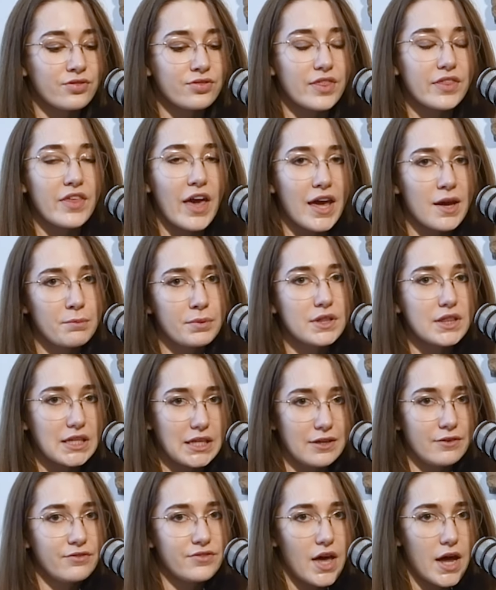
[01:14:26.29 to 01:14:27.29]
they
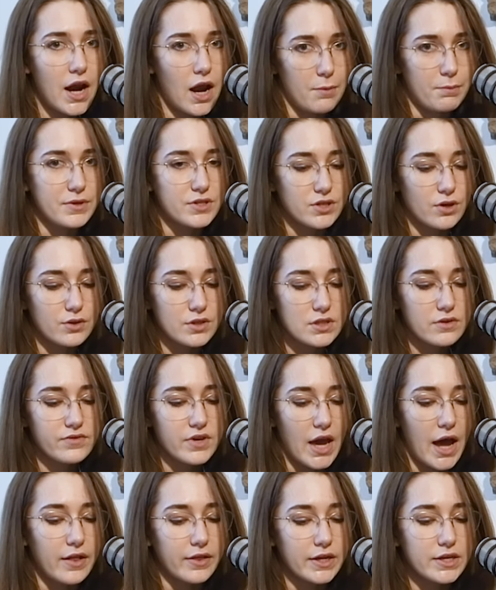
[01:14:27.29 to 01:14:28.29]
believe that episodes of
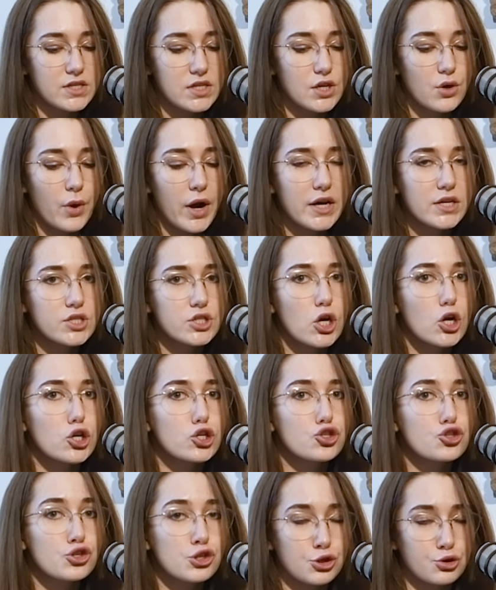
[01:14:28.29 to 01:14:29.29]
Galaxy Quest are
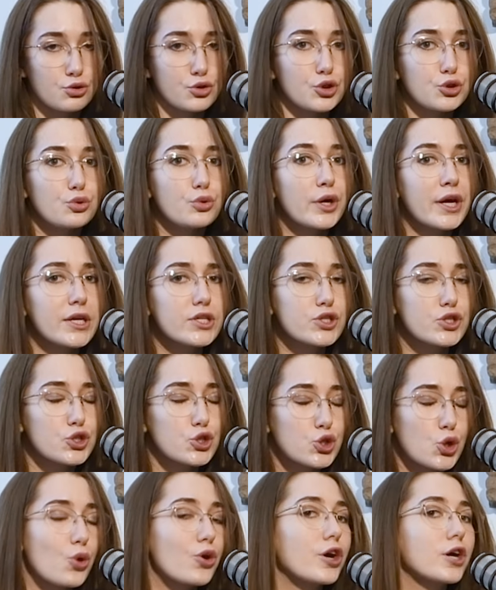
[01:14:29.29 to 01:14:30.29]
true
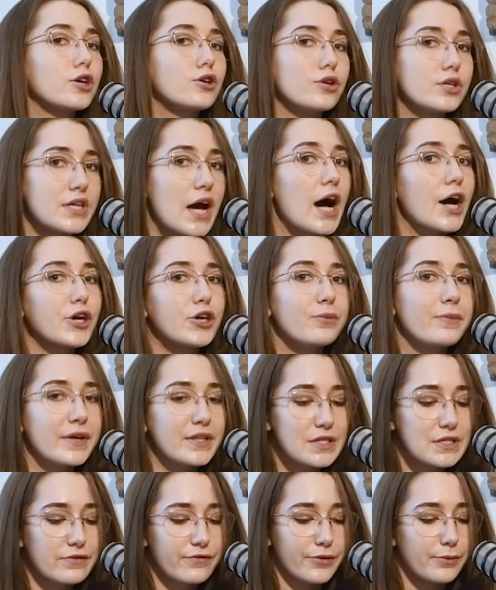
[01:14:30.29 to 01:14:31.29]
historical
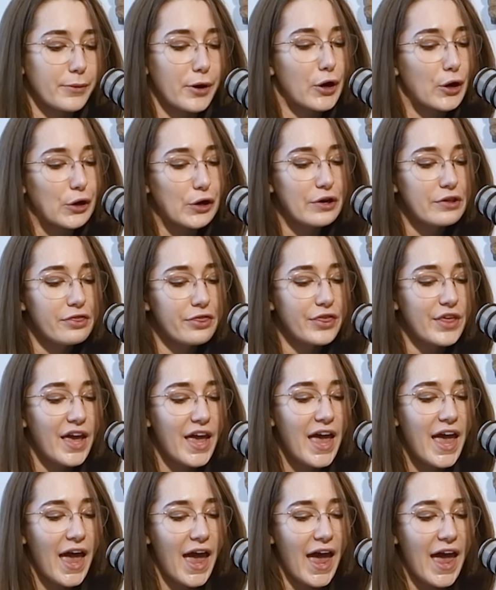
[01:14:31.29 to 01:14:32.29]
documents from Earth.
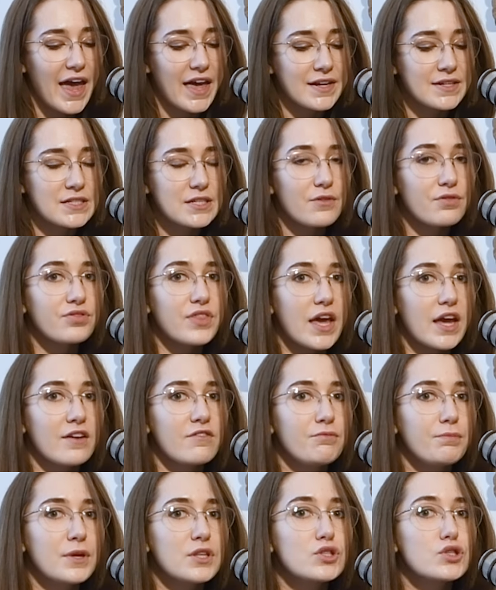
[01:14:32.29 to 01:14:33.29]
And
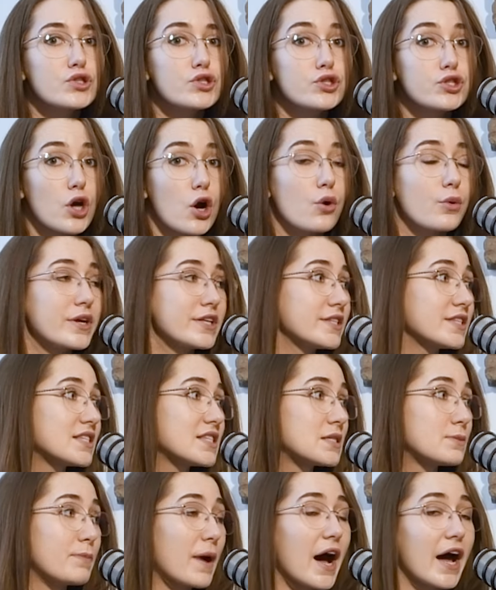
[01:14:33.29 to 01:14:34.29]
they've been so
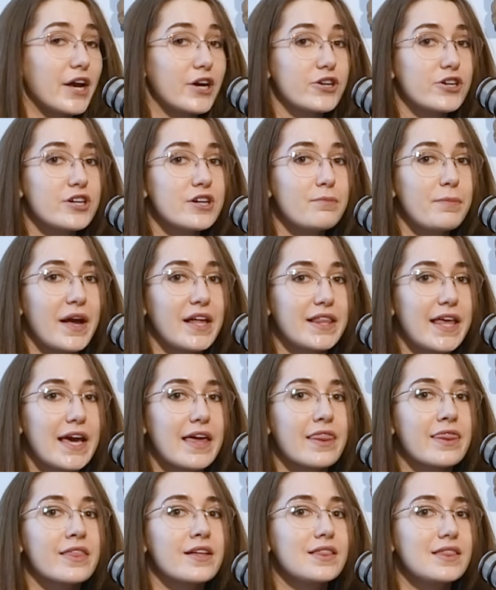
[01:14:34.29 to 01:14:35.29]
inspired by like
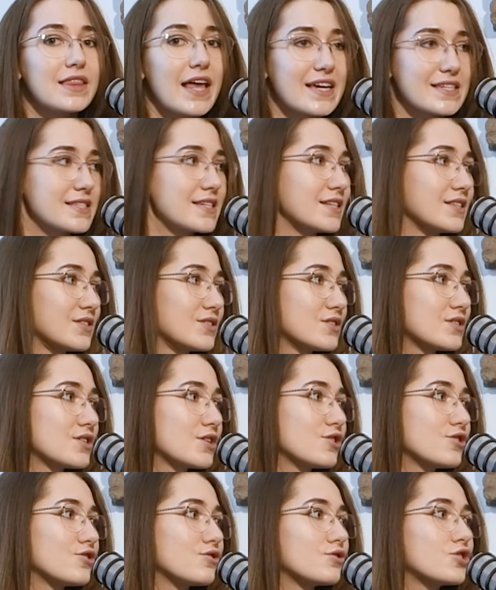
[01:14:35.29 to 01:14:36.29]
the lessons
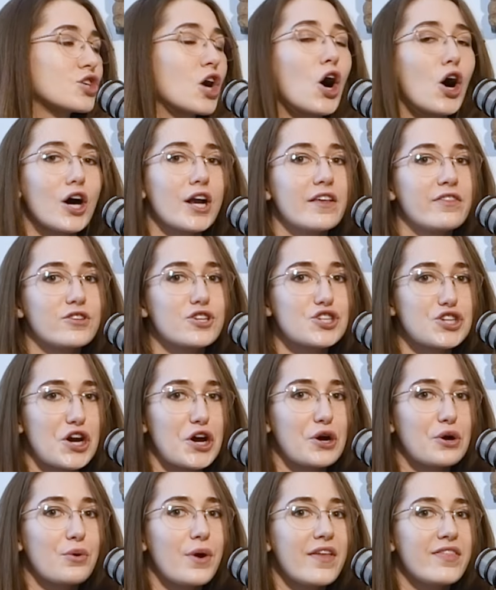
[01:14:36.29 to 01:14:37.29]
taught in the
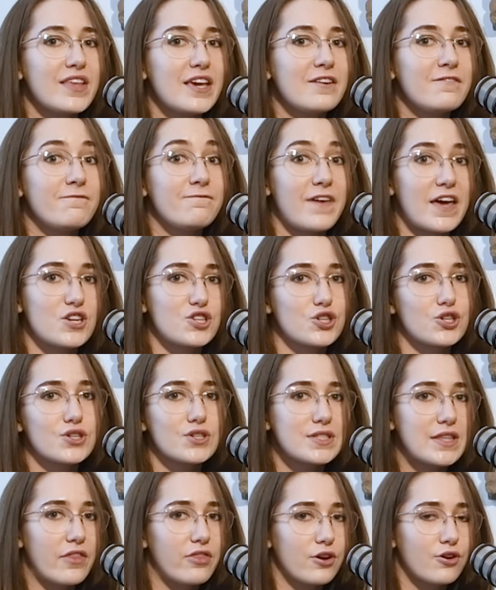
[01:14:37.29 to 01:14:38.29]
show and the
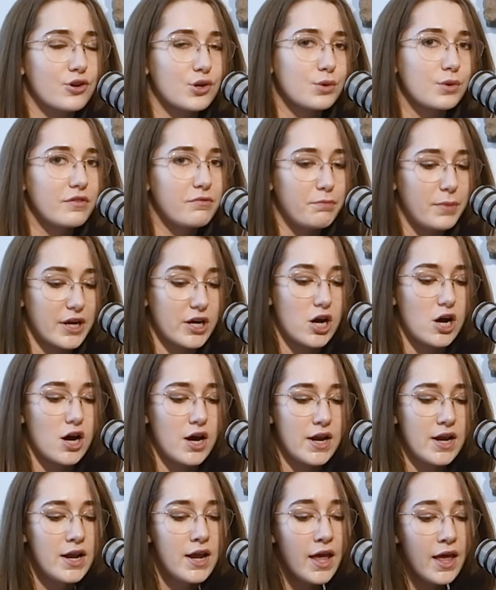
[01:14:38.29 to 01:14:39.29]
adventures that the crew have been
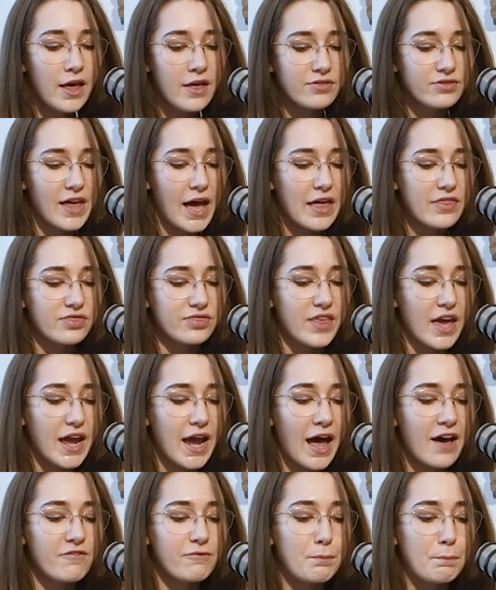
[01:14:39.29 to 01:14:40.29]
on that they
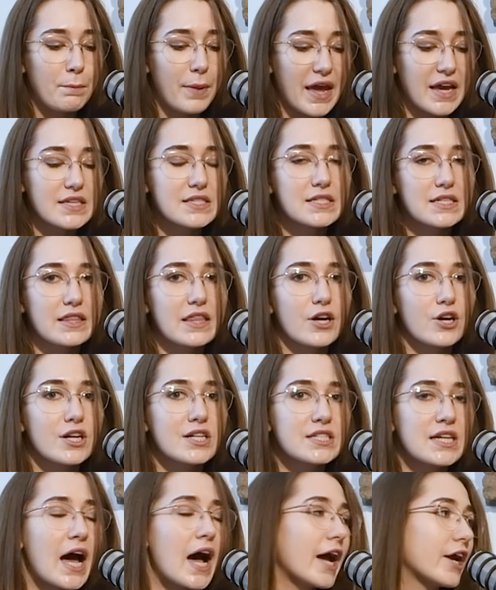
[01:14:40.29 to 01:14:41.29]
have based their
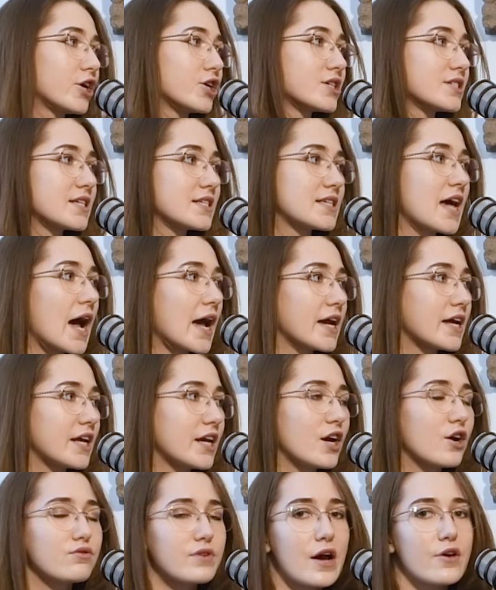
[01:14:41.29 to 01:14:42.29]
entire
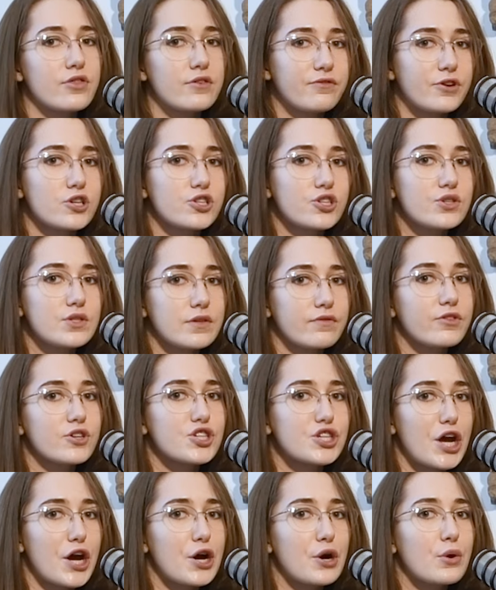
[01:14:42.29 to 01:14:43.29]
society around the virtues of the
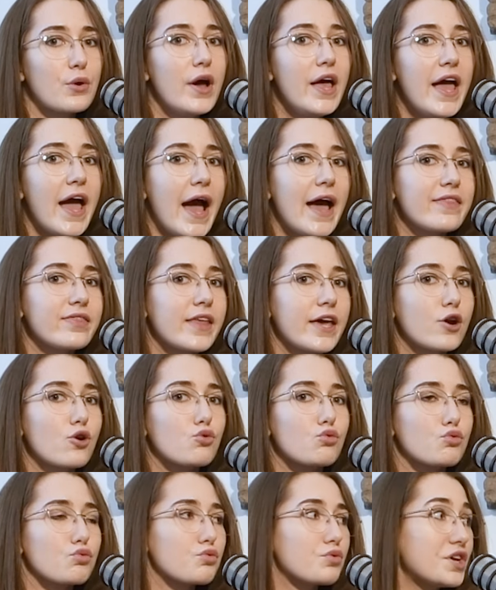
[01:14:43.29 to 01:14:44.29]
show and like
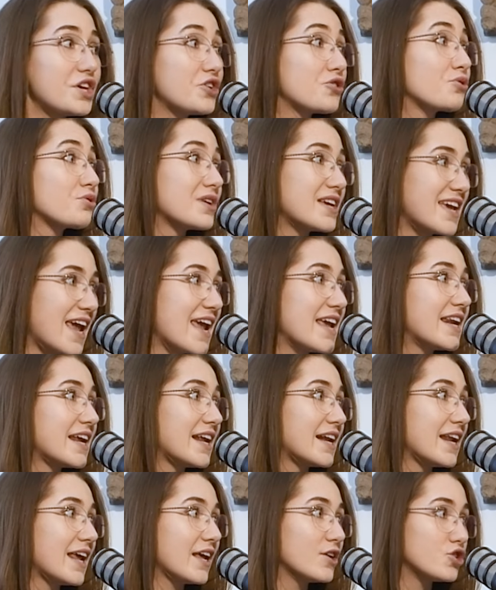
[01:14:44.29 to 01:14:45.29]

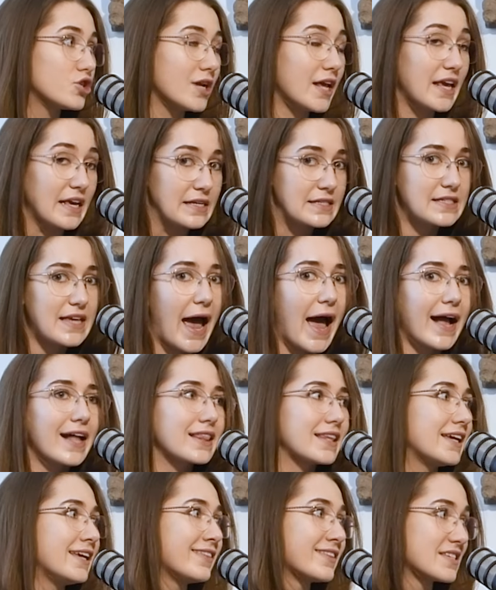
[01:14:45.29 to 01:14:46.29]
recreated
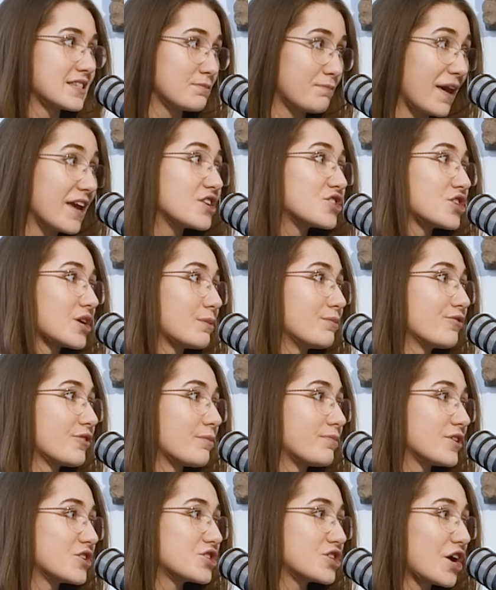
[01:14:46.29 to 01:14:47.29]
exactly the spaceship
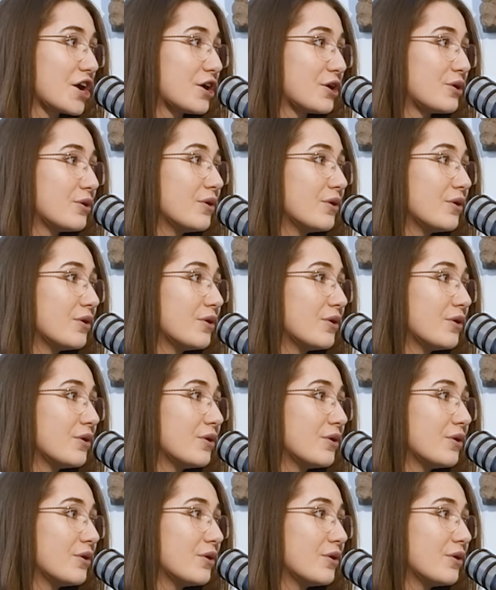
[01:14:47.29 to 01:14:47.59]
from the show.